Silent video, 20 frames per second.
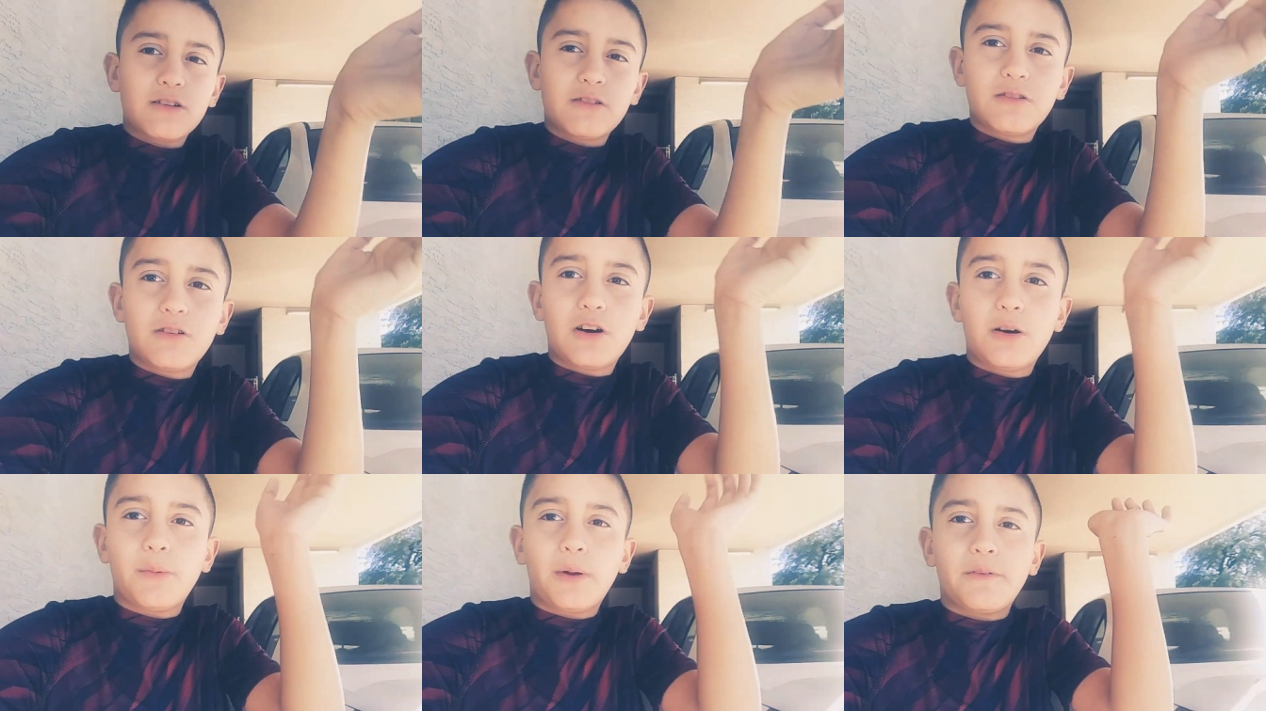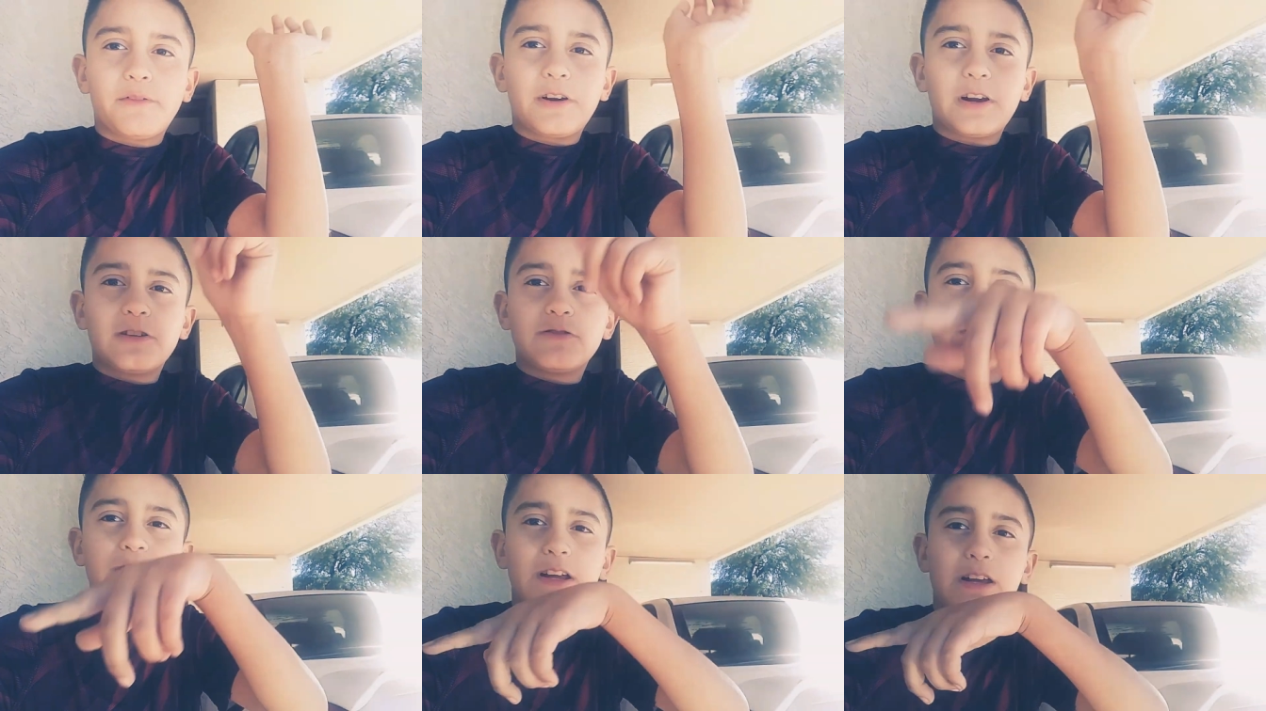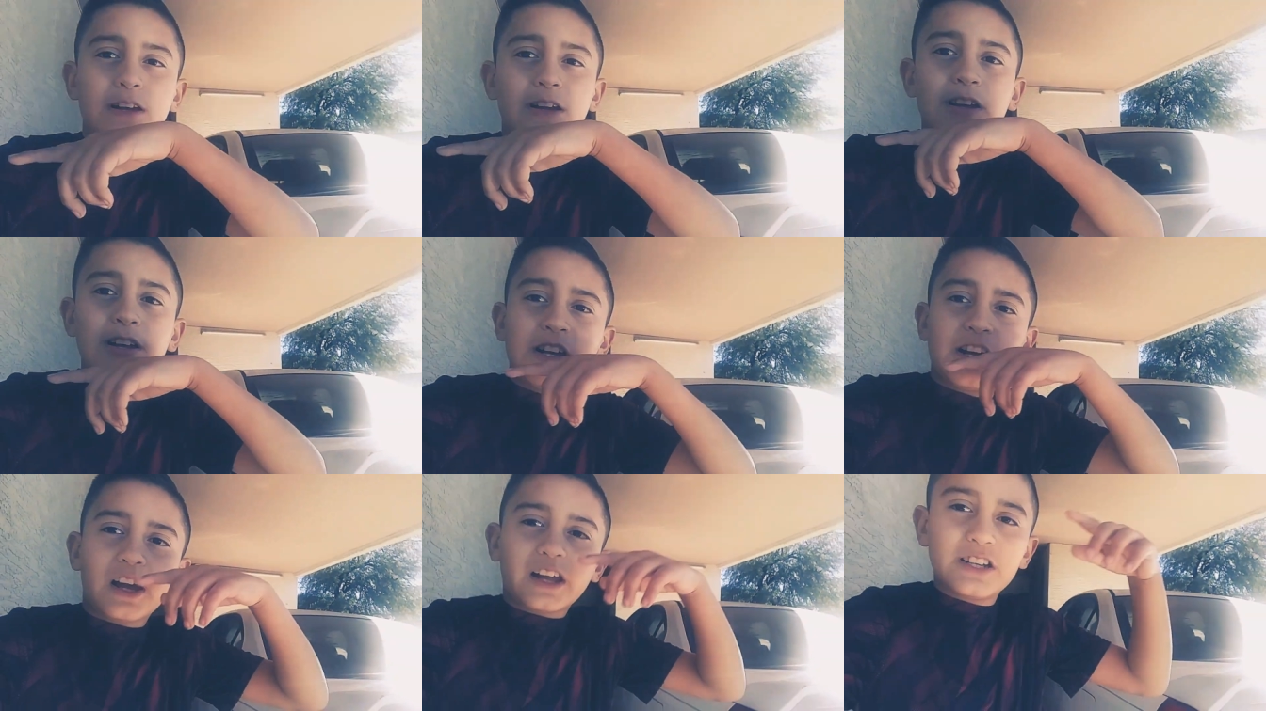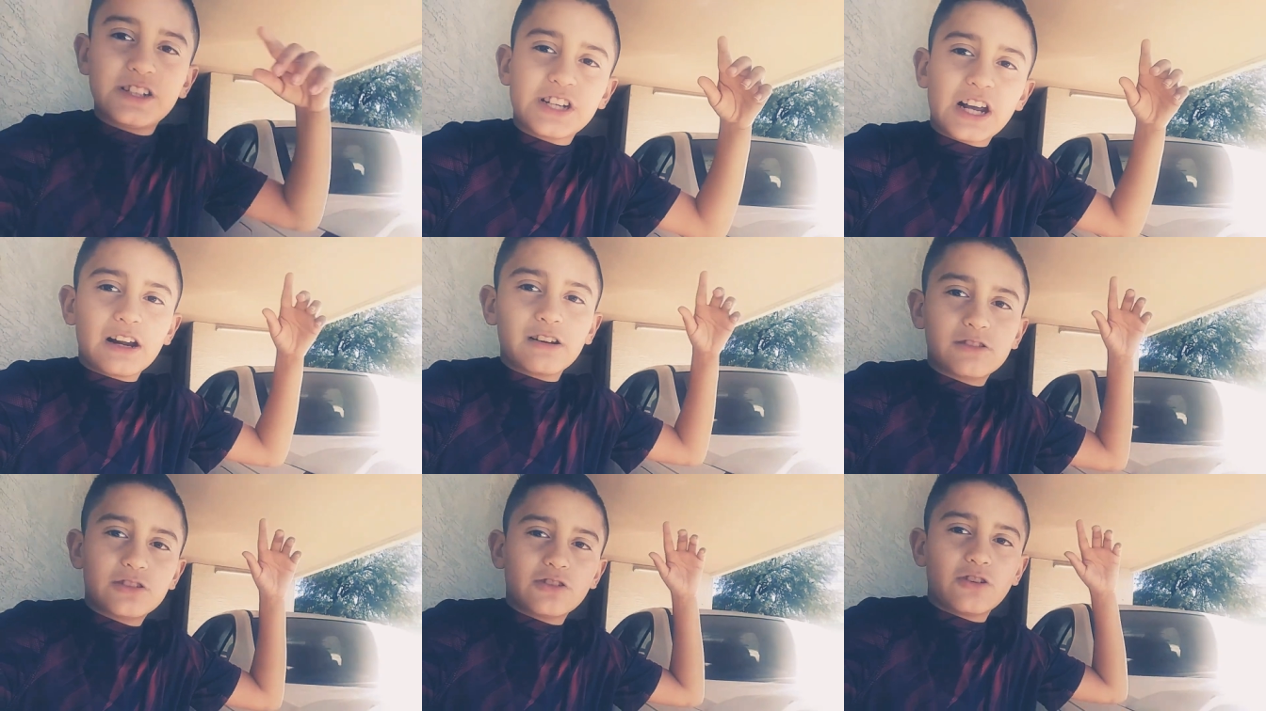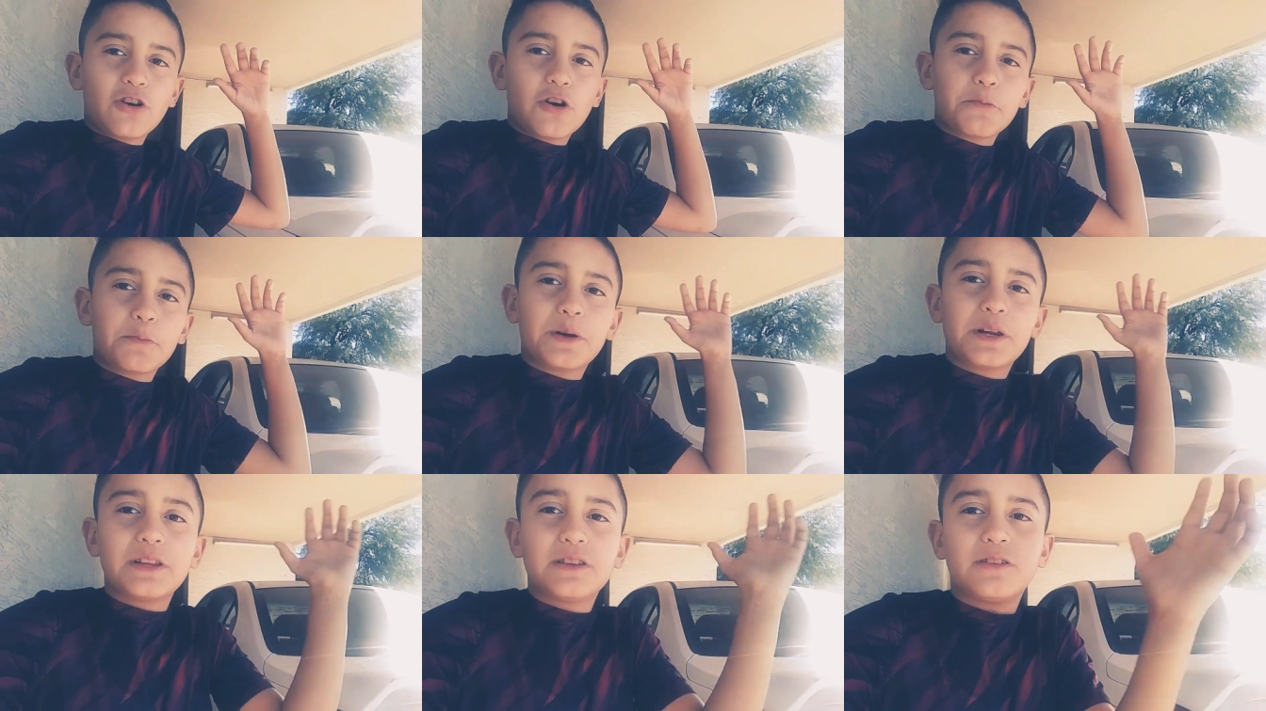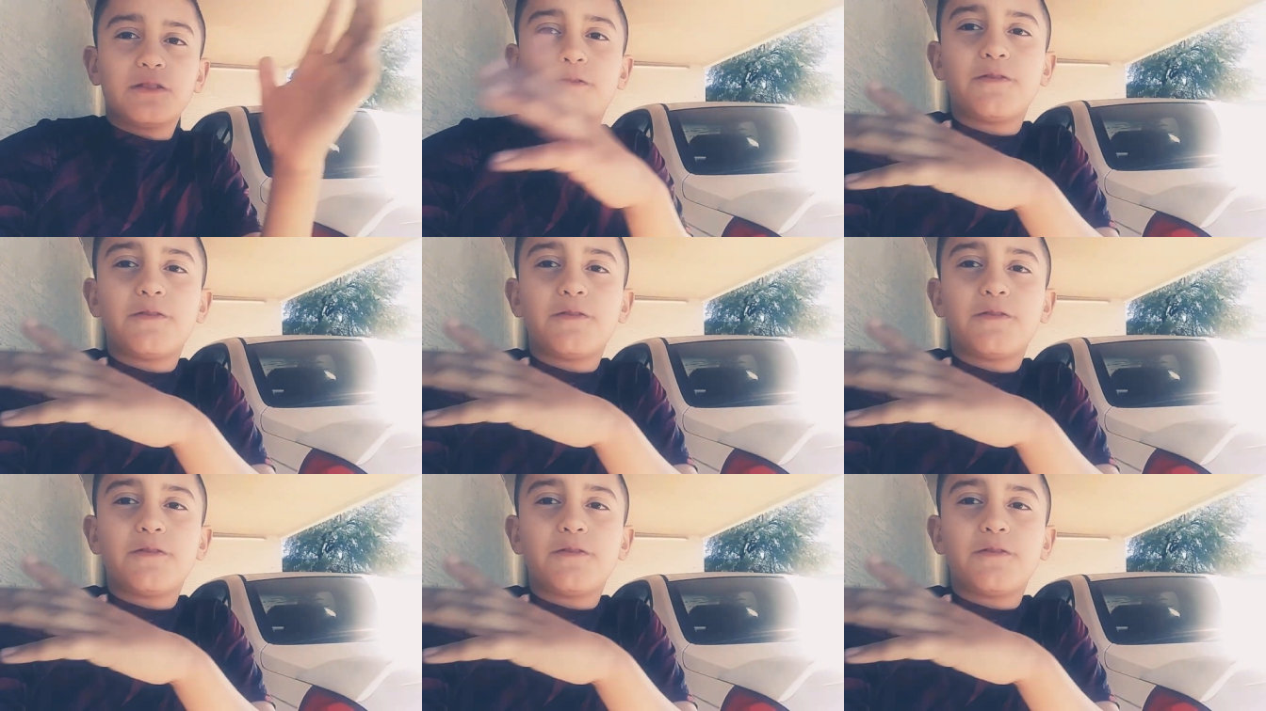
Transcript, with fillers: out on my videos. And shout out to Harmony,